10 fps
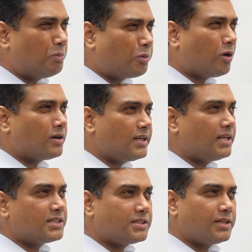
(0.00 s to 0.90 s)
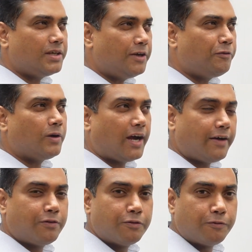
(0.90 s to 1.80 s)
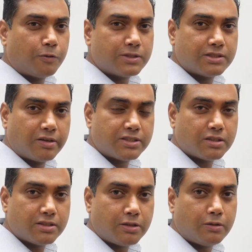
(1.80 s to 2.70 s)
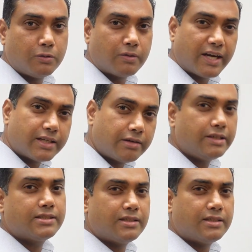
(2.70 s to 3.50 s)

Broadly, let's say if you have to force the research into two categories,